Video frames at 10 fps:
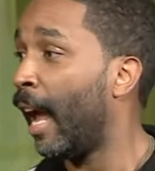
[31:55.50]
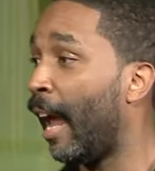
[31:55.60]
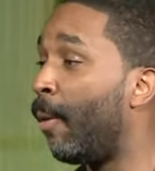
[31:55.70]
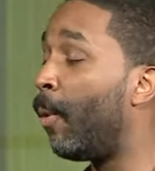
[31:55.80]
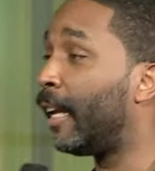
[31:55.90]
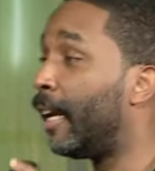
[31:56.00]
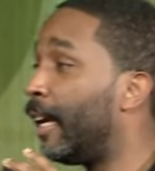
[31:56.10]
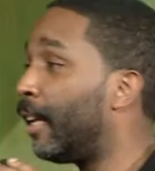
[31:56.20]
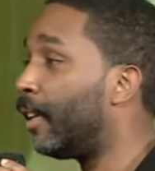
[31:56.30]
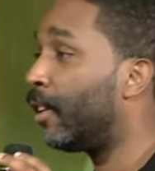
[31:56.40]
And what
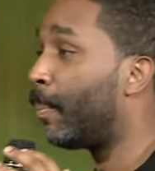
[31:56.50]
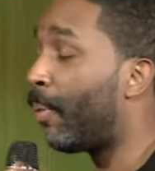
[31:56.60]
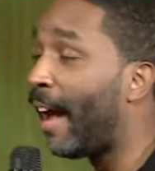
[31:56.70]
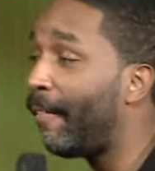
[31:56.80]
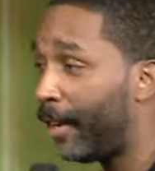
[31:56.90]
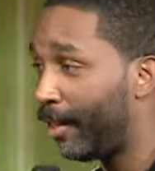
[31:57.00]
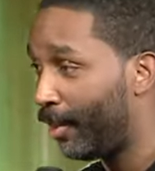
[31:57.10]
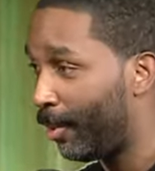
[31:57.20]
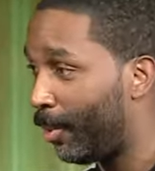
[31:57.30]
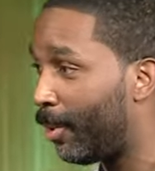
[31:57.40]
the prophet
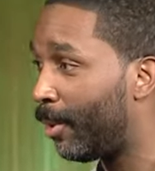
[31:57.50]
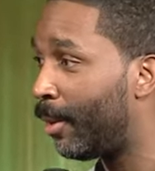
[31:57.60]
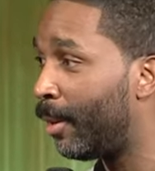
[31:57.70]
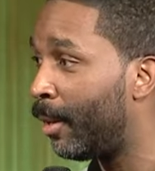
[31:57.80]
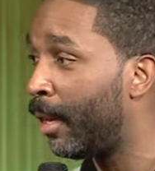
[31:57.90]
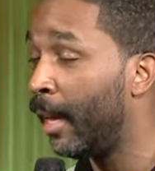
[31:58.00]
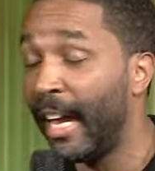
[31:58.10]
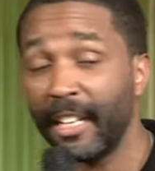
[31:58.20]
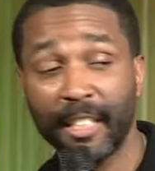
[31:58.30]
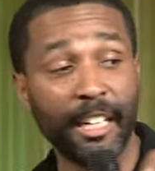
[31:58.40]
knew
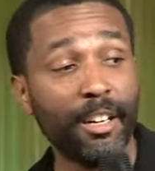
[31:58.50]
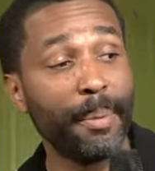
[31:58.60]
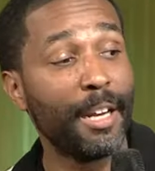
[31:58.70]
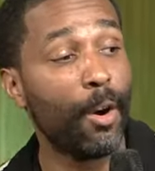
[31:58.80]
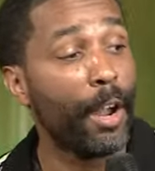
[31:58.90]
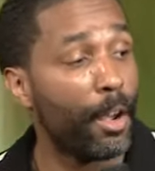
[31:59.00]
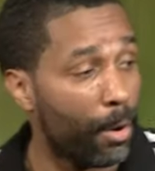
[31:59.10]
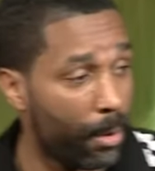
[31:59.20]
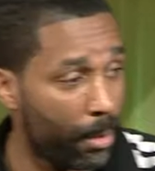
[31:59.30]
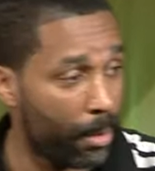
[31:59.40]
is a little bit of oil